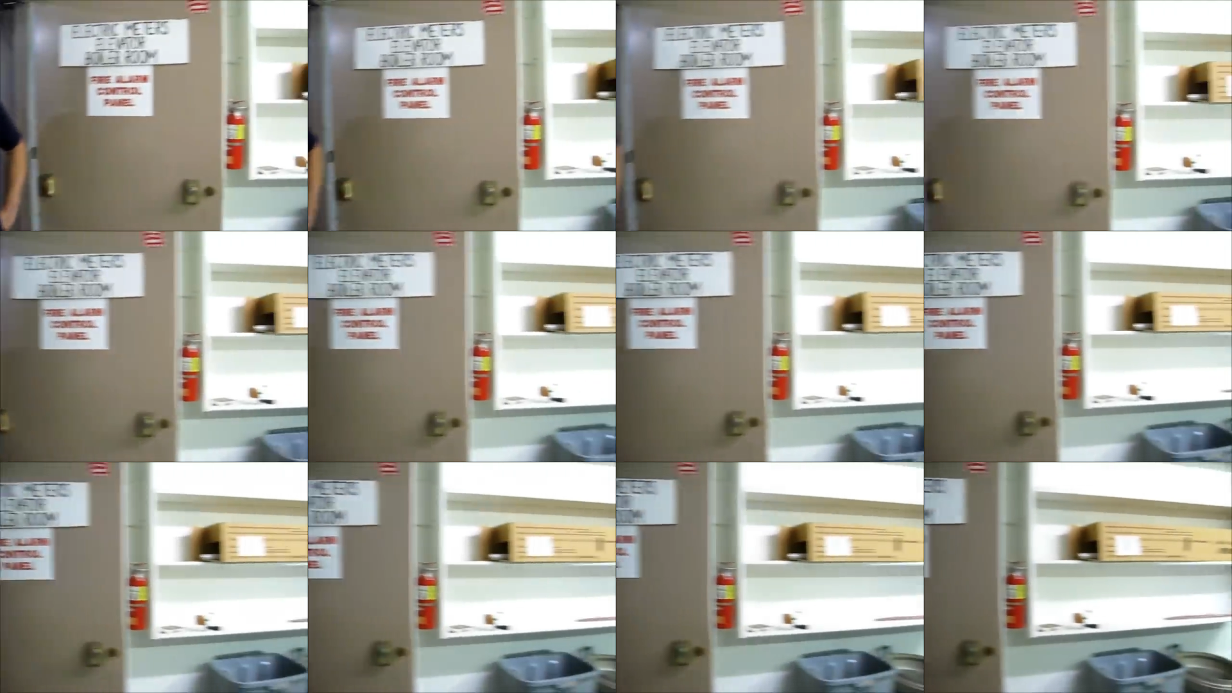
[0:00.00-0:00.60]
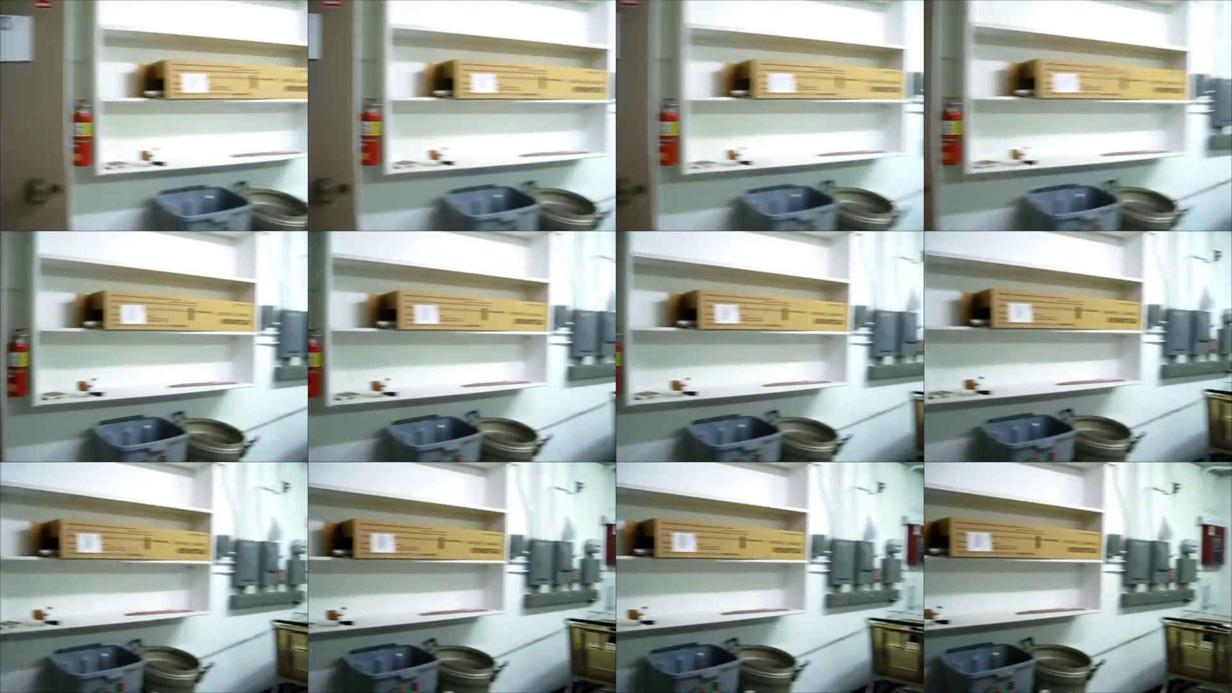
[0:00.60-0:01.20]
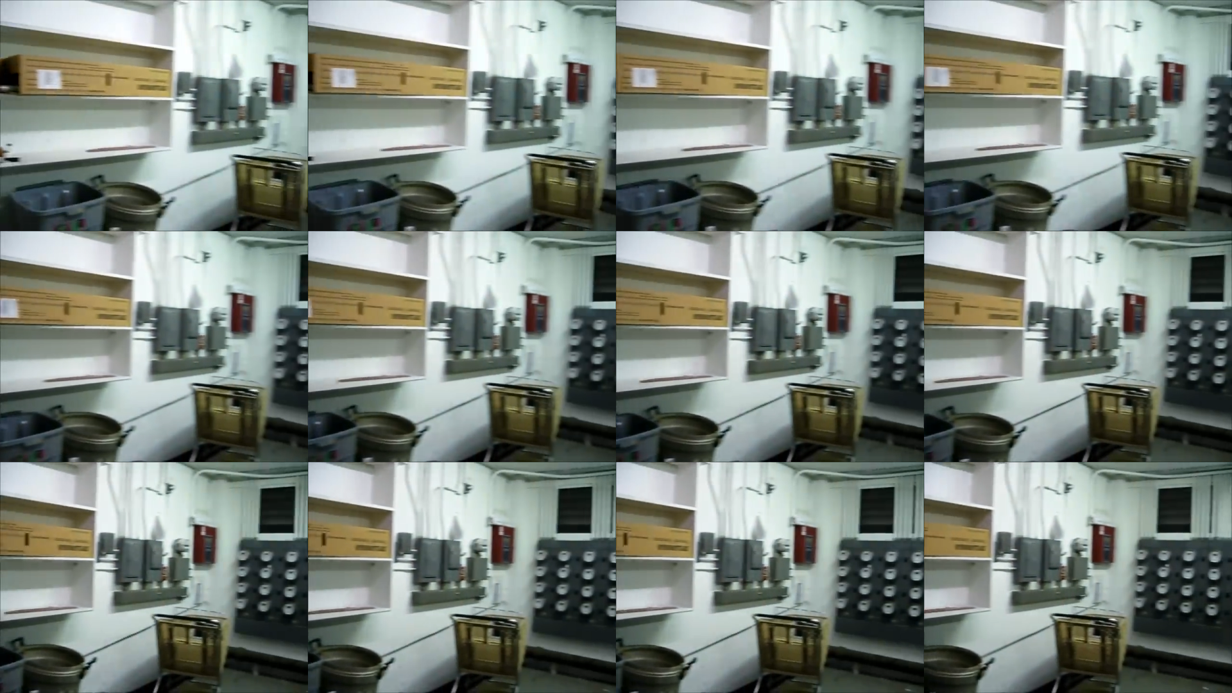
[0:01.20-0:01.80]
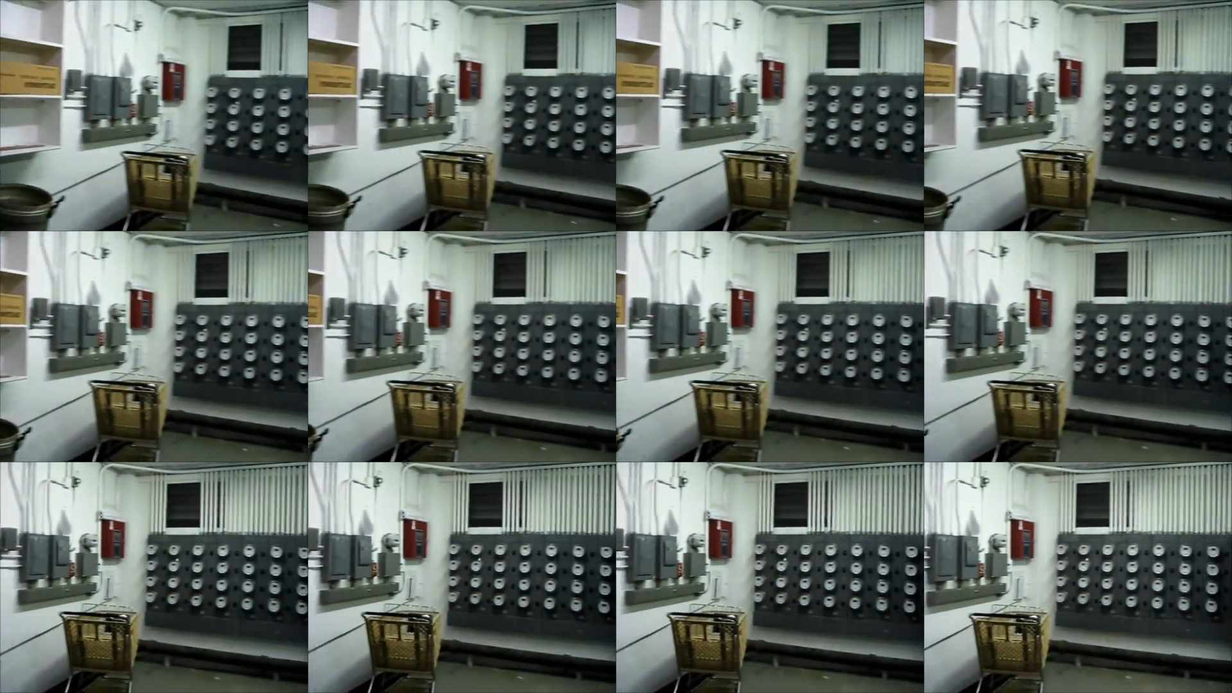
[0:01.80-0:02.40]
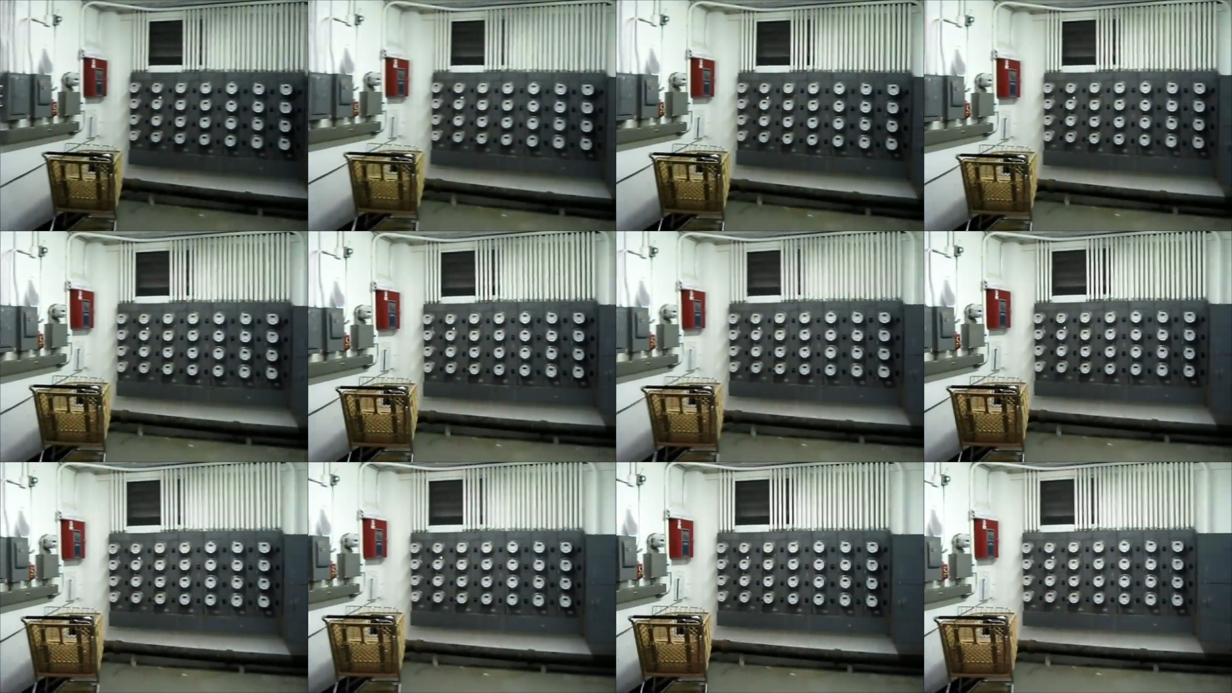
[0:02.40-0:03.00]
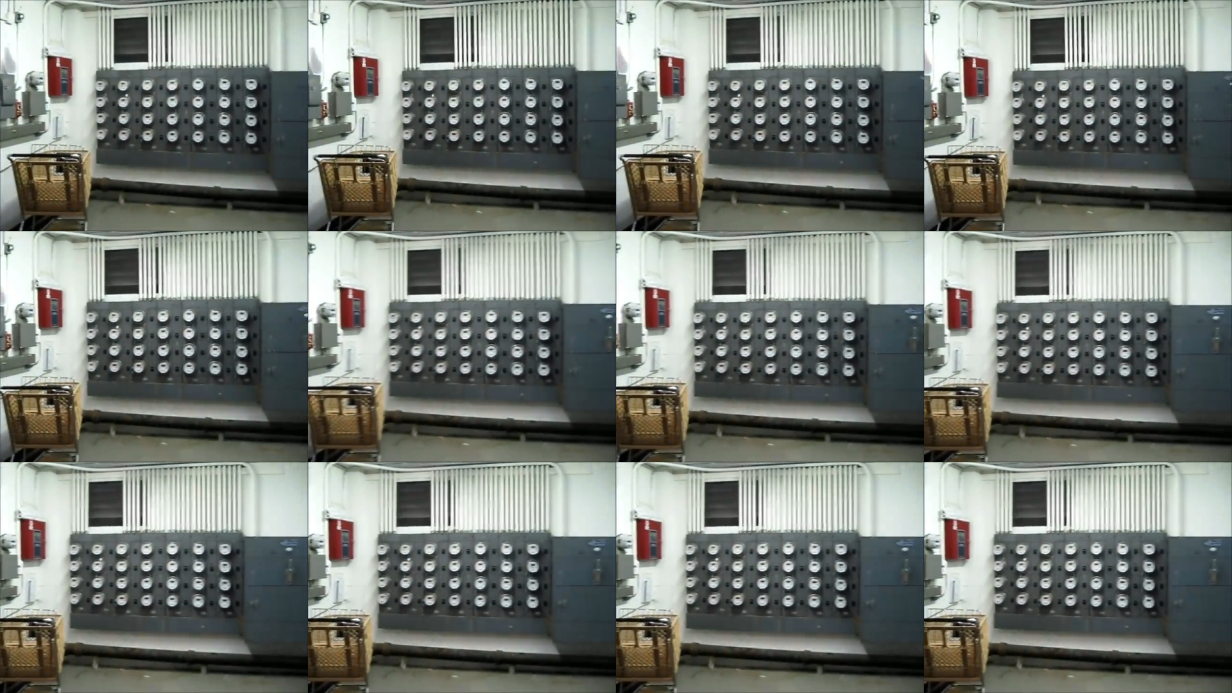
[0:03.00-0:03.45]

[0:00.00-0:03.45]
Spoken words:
(no speaker visible)